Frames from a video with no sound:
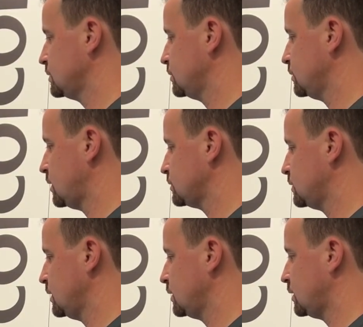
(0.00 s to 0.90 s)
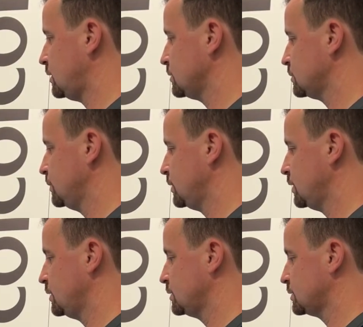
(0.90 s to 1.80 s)
they'll also take calls
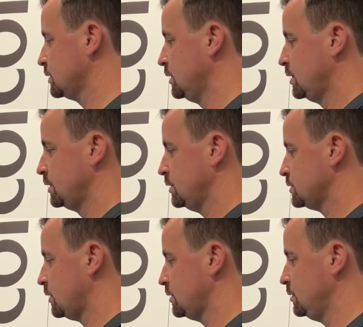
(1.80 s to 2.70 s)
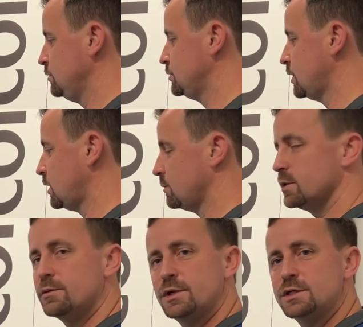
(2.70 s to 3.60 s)
because they're starting a new job or
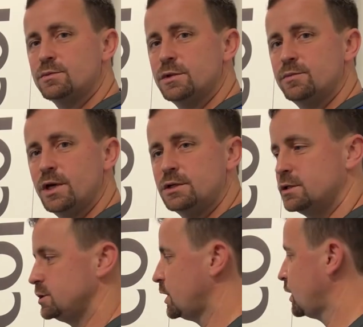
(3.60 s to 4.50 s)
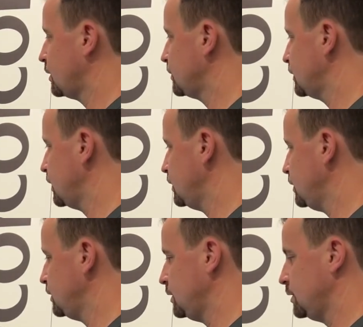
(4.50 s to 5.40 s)
updates have been made to the job and they need
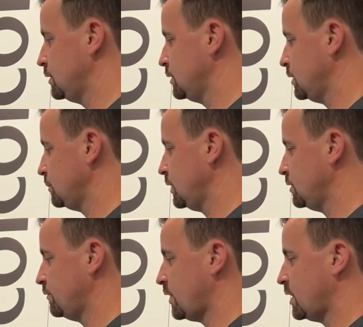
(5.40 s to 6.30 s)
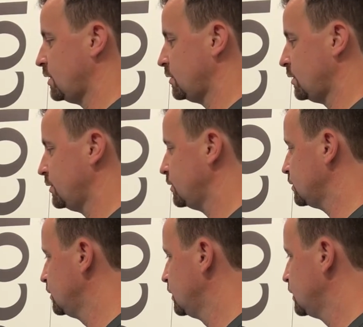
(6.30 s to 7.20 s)
to get an updated file on their
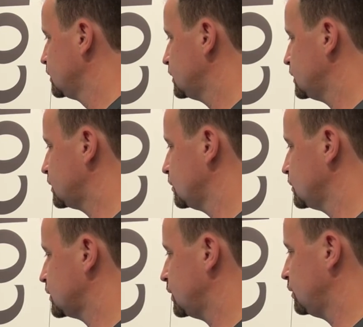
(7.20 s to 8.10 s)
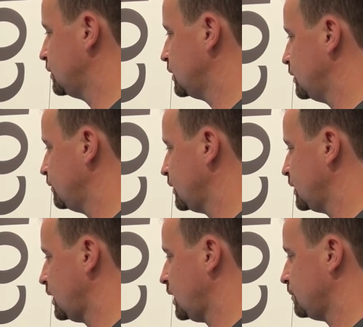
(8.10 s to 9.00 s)
system. So if that
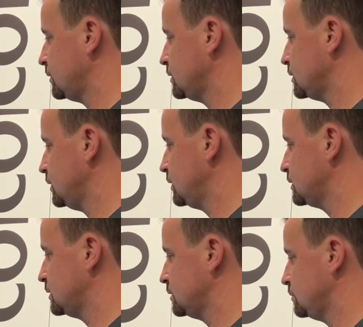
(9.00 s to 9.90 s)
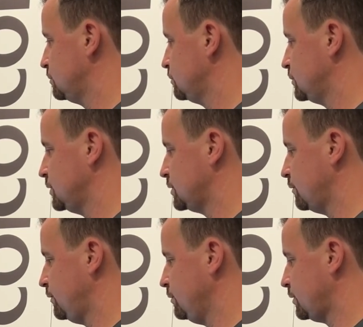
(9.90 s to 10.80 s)
happens, it is just a
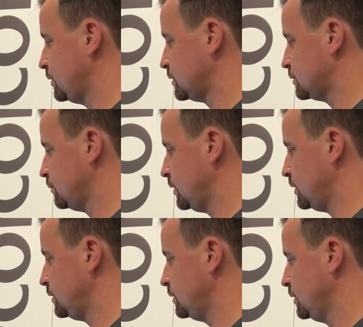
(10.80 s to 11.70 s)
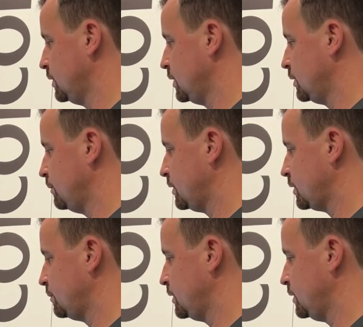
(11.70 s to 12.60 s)
few clicks away. We come in